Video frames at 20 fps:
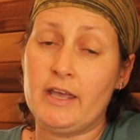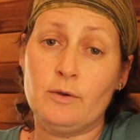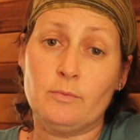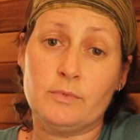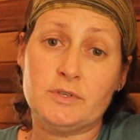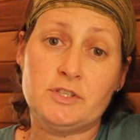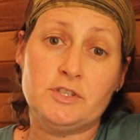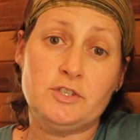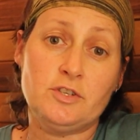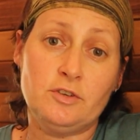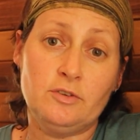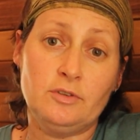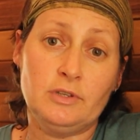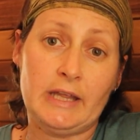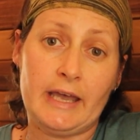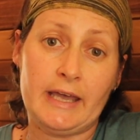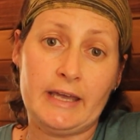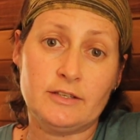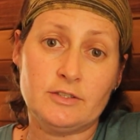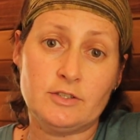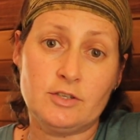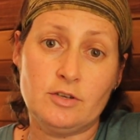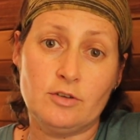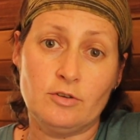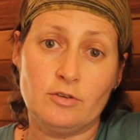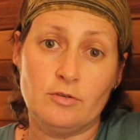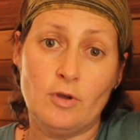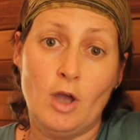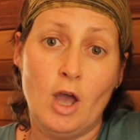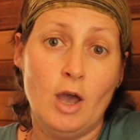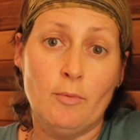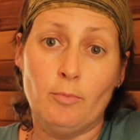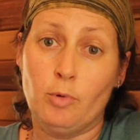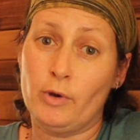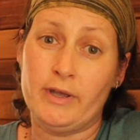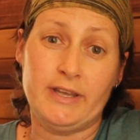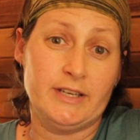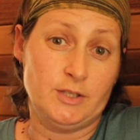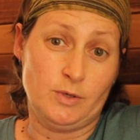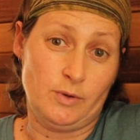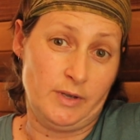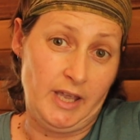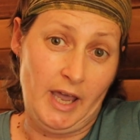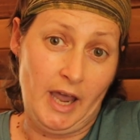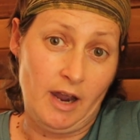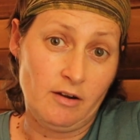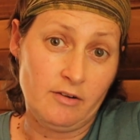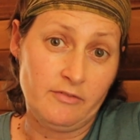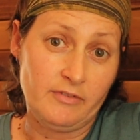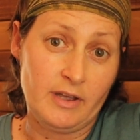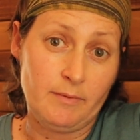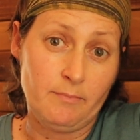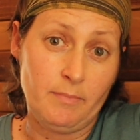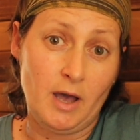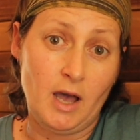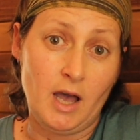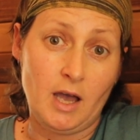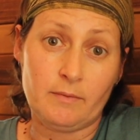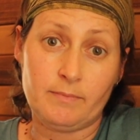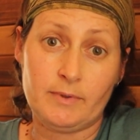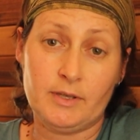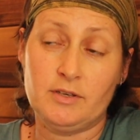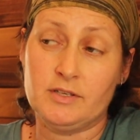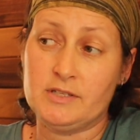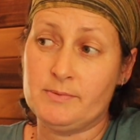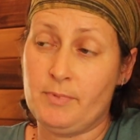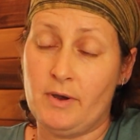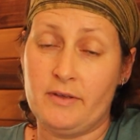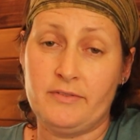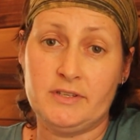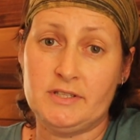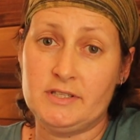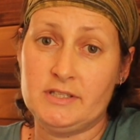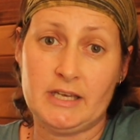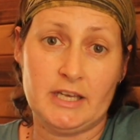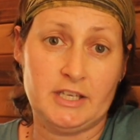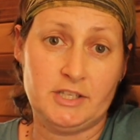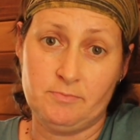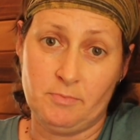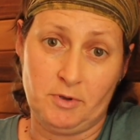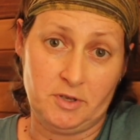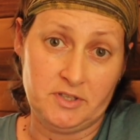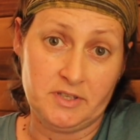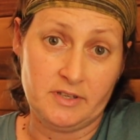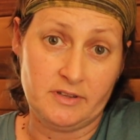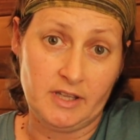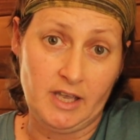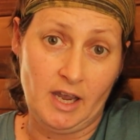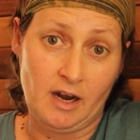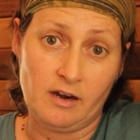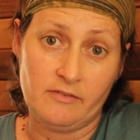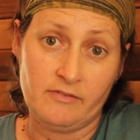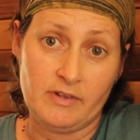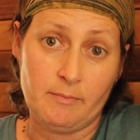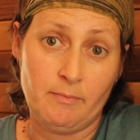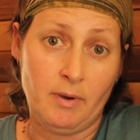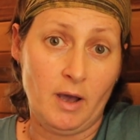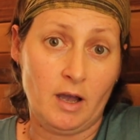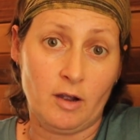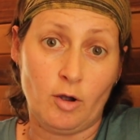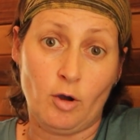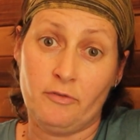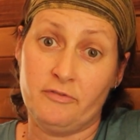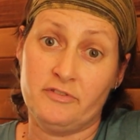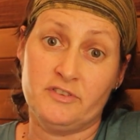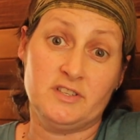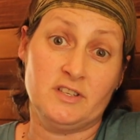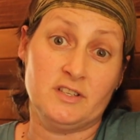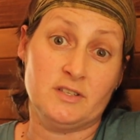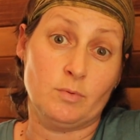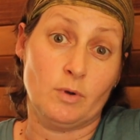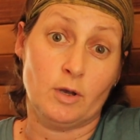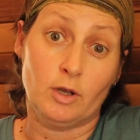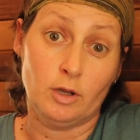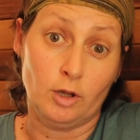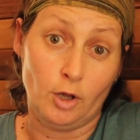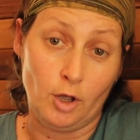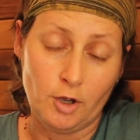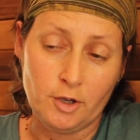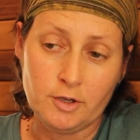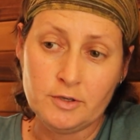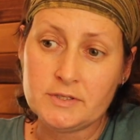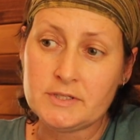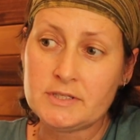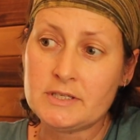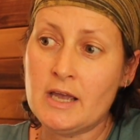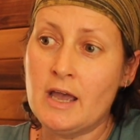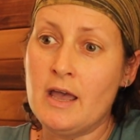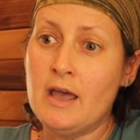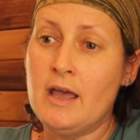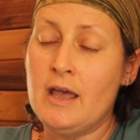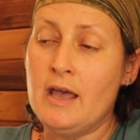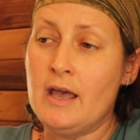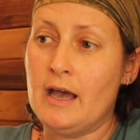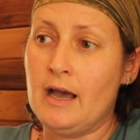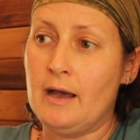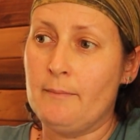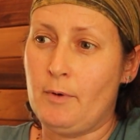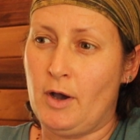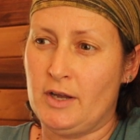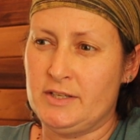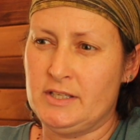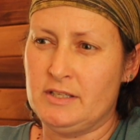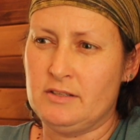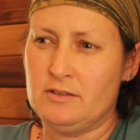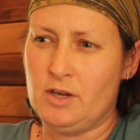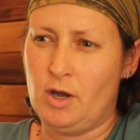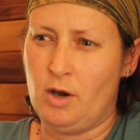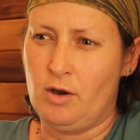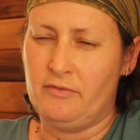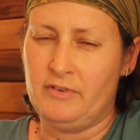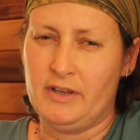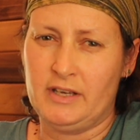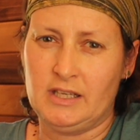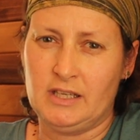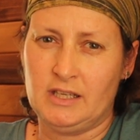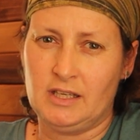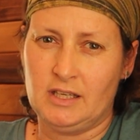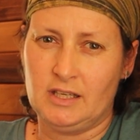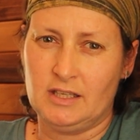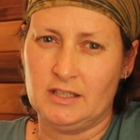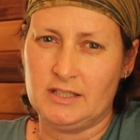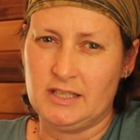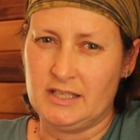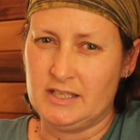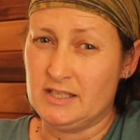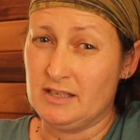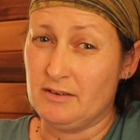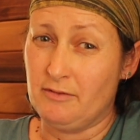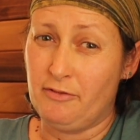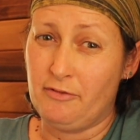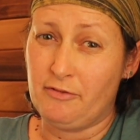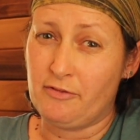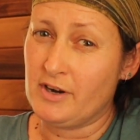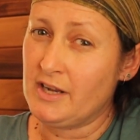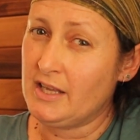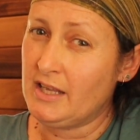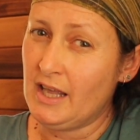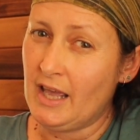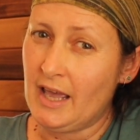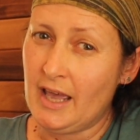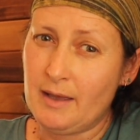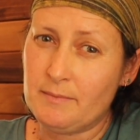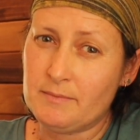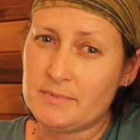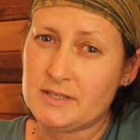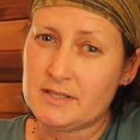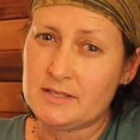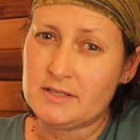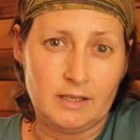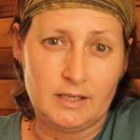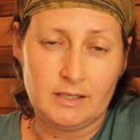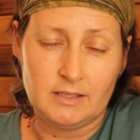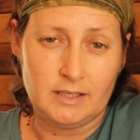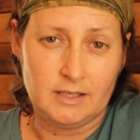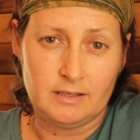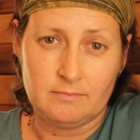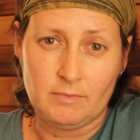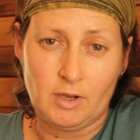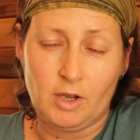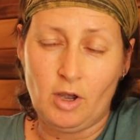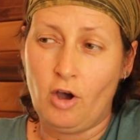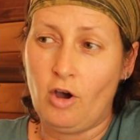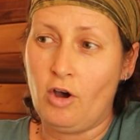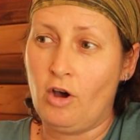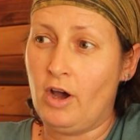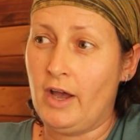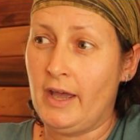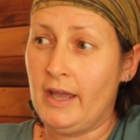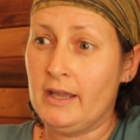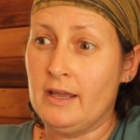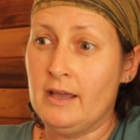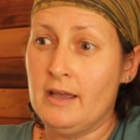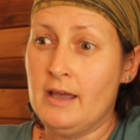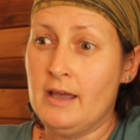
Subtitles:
It was too late to book into a caravan park because by this stage most of the caravan park offices were closed. I didn't know of any decent free camps in Mackay.